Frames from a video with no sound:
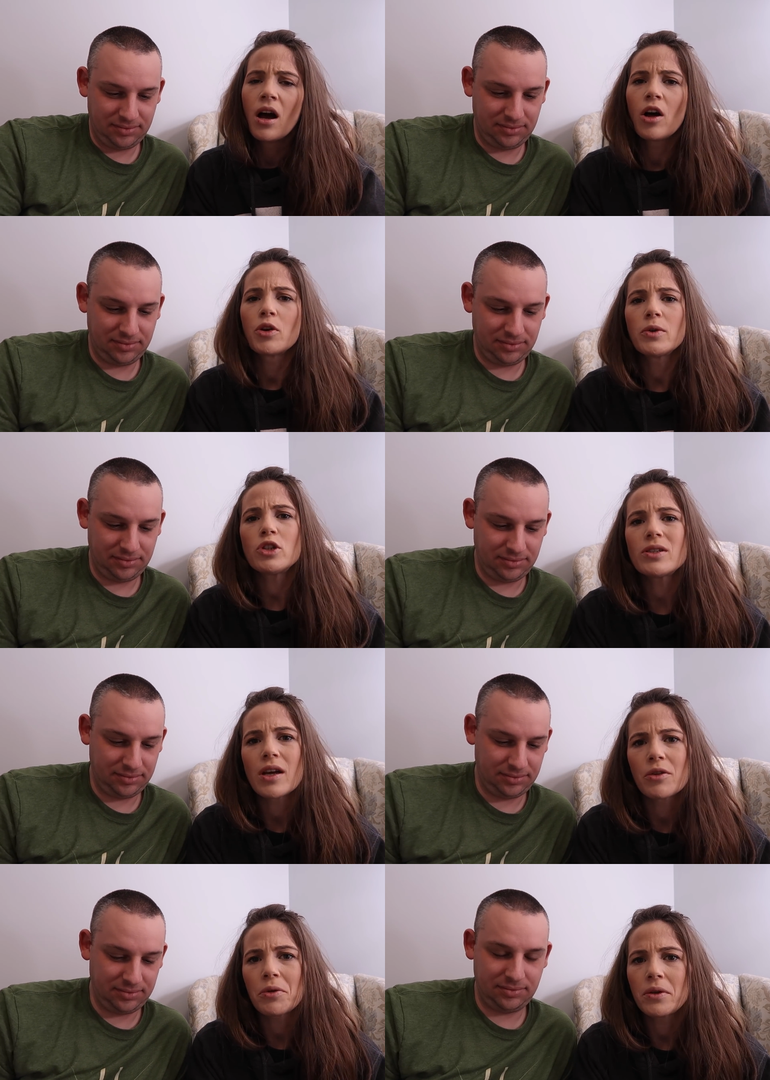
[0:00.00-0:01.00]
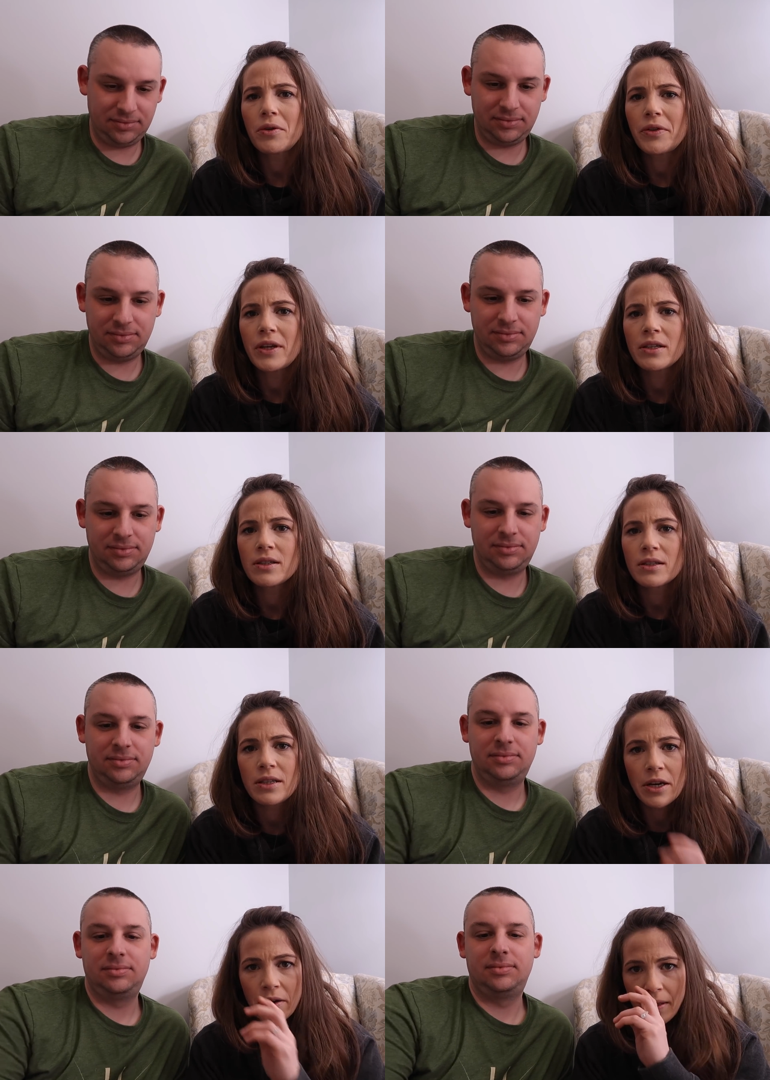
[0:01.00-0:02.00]
Speaker 1: Oh, there were just other little things this
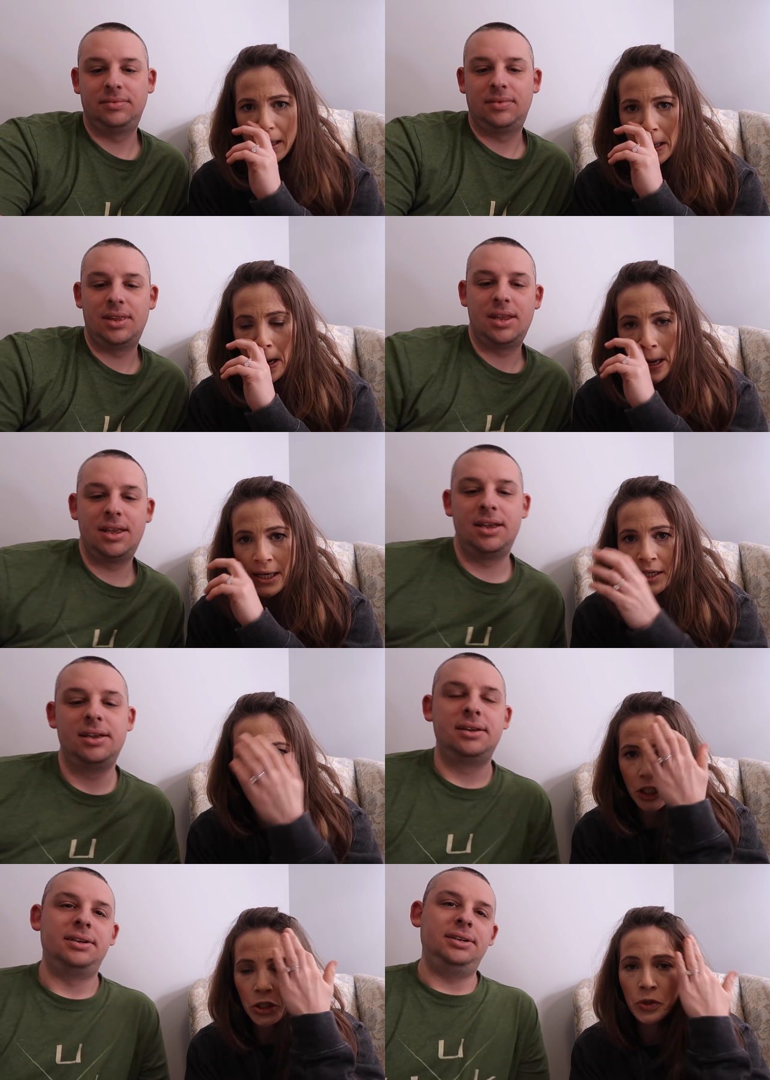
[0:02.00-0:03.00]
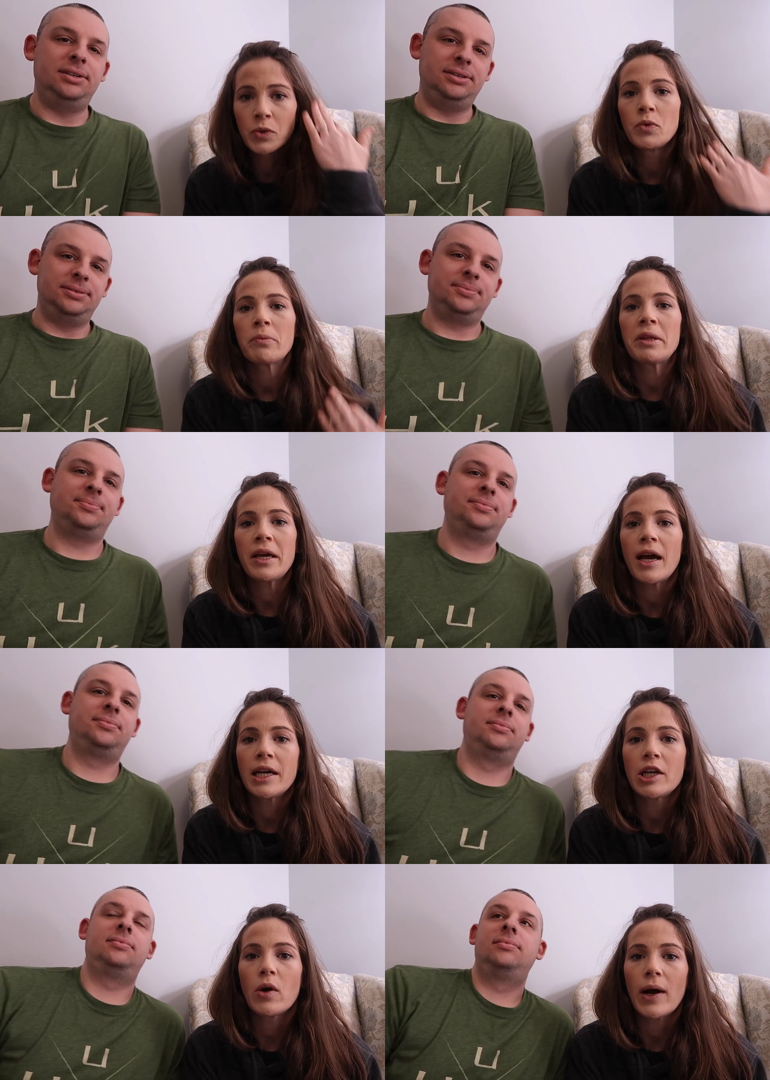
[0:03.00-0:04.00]
year that I didn't do. Normally
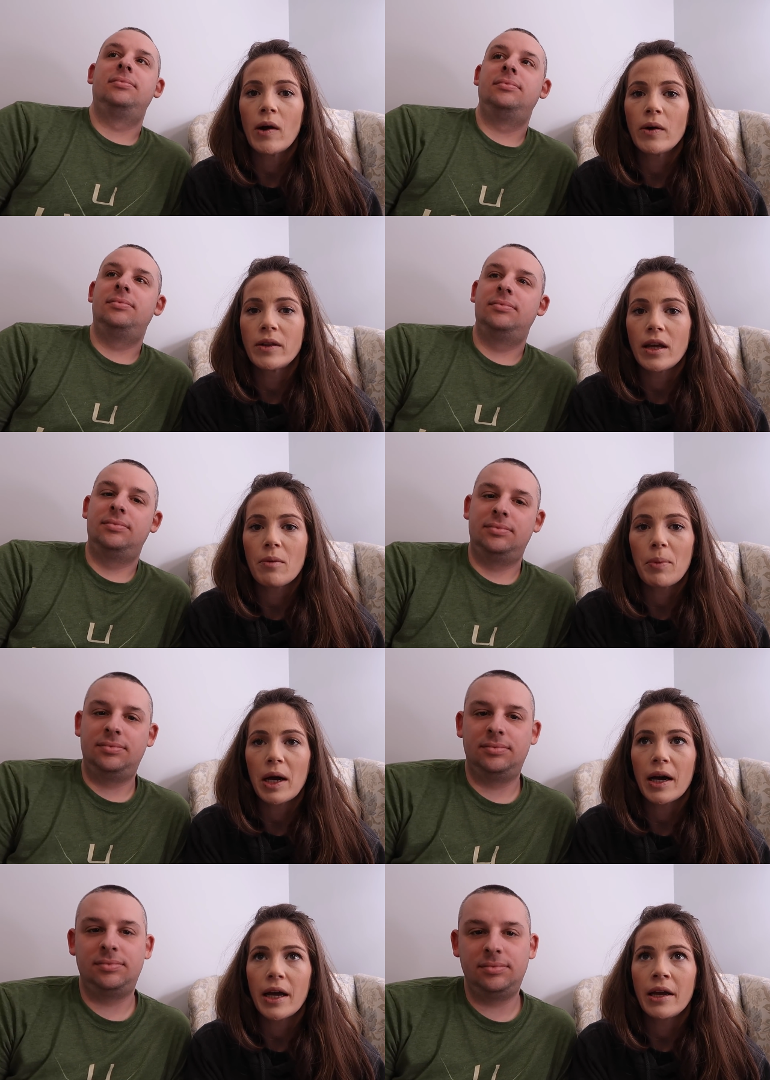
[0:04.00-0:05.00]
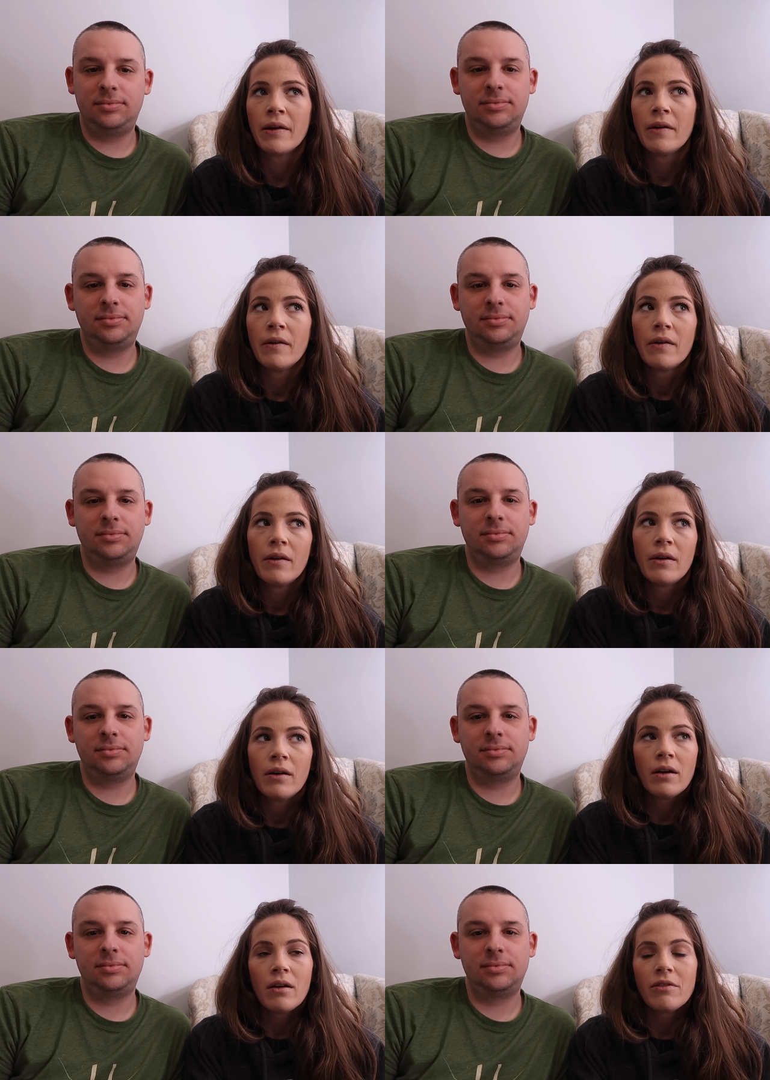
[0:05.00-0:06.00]
I'd go out and like buy
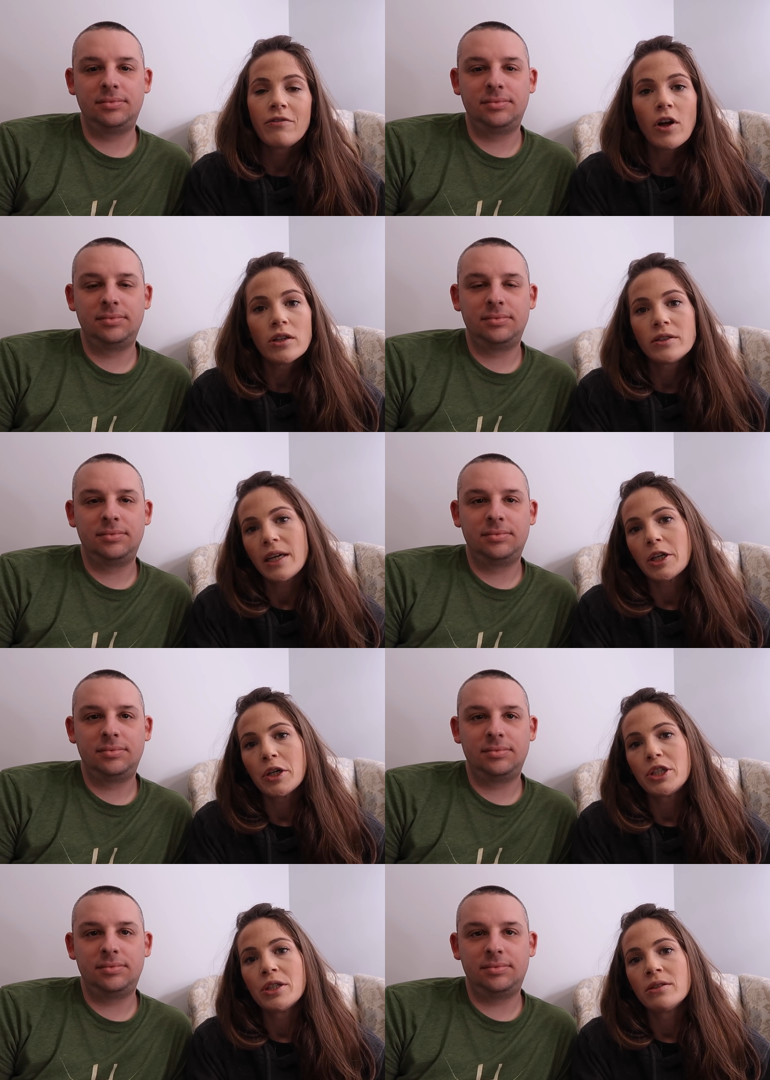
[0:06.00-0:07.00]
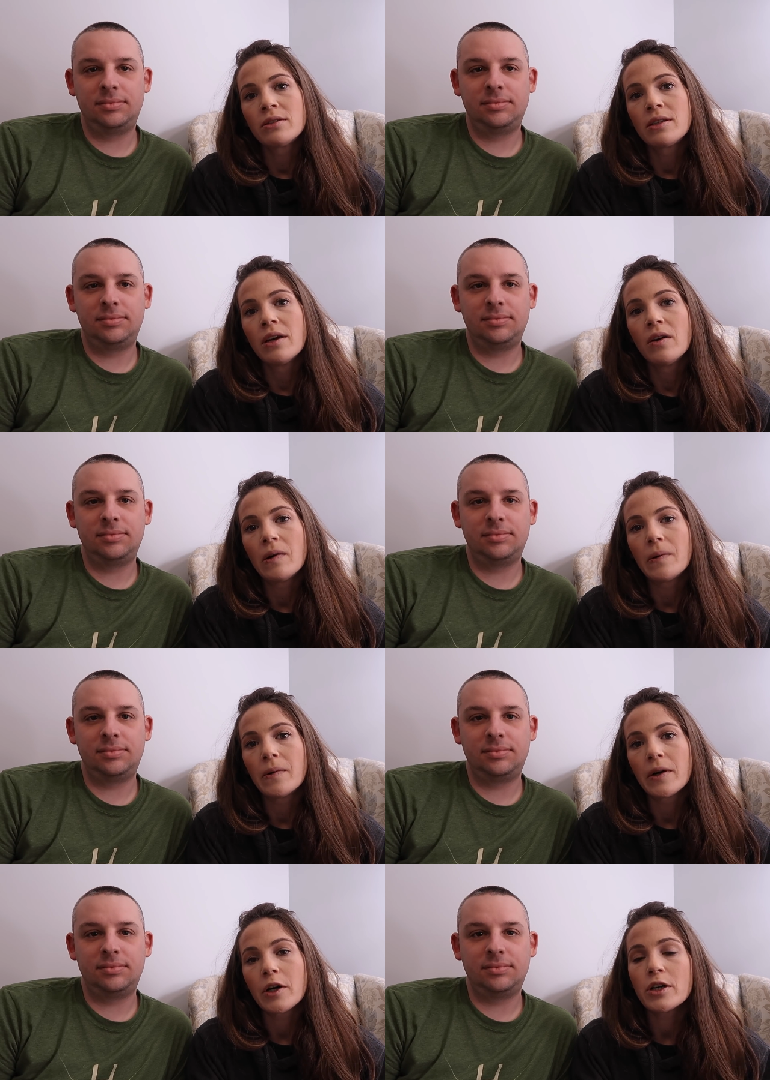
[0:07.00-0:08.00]
fall decorations
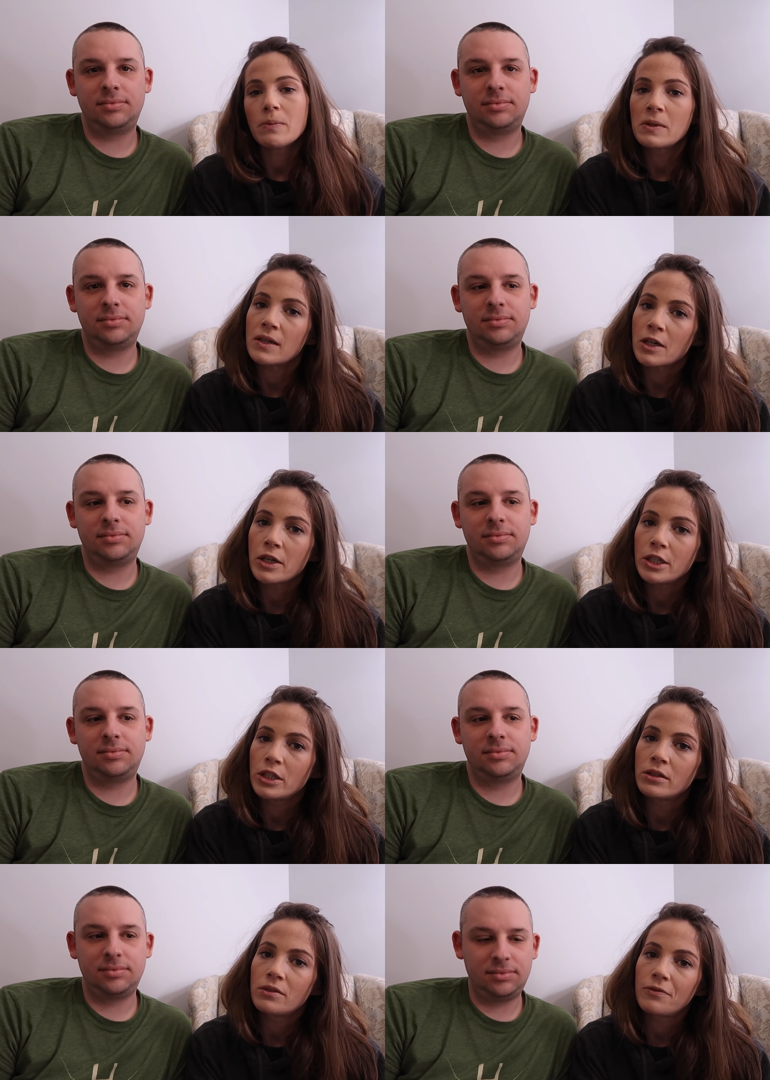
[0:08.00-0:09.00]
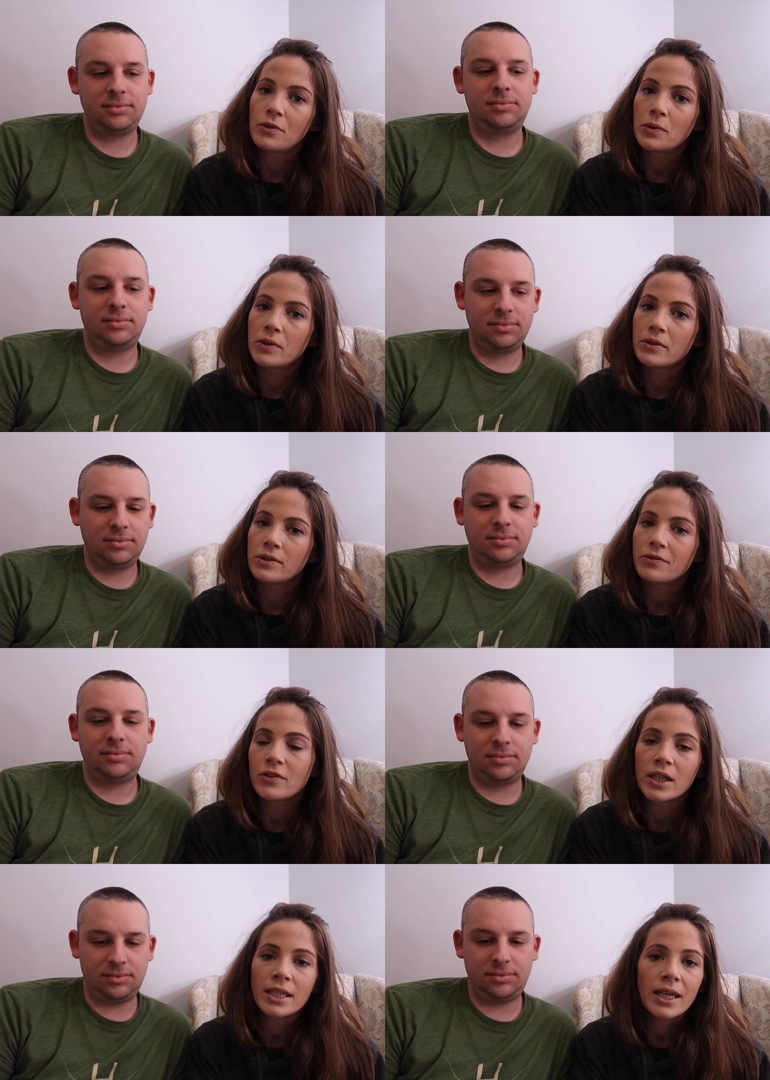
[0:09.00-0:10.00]
or Christmas decorations for the
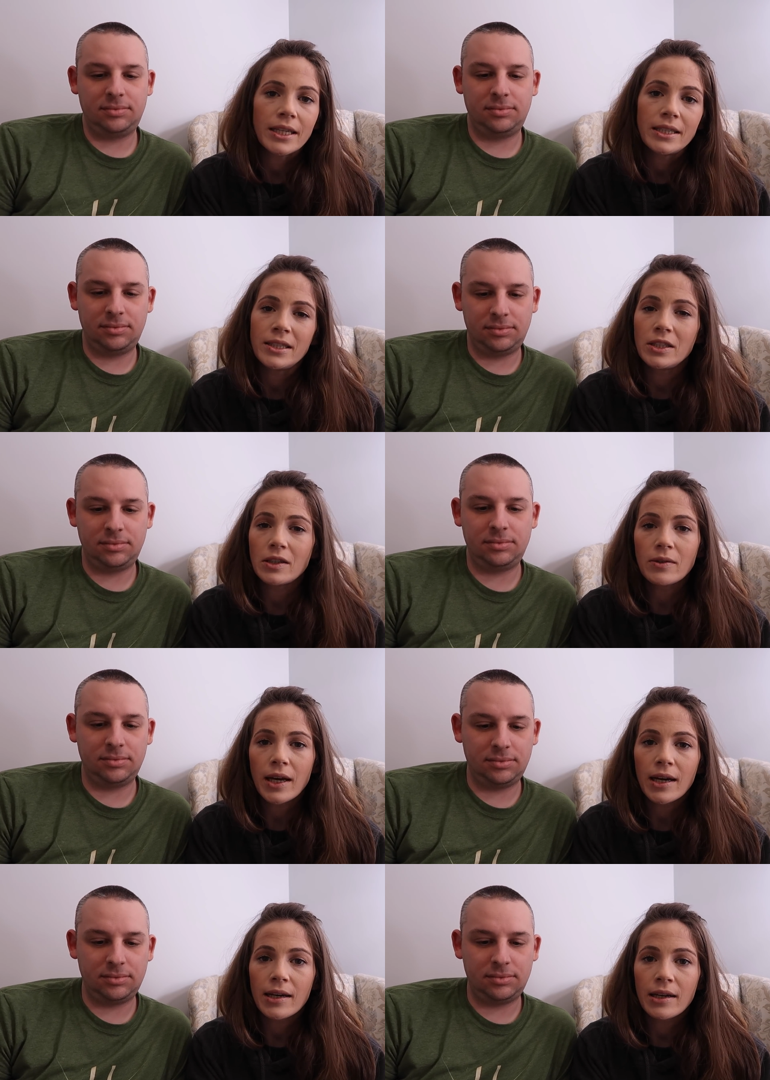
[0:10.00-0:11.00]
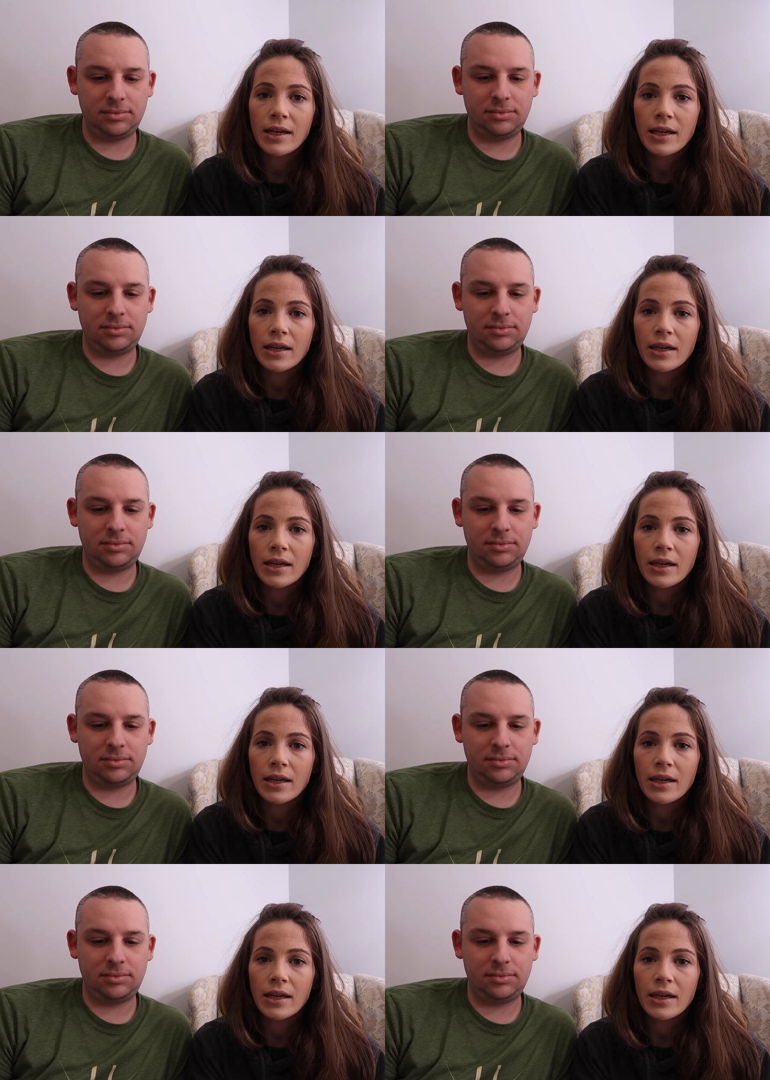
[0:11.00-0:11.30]
front. I didn't do that.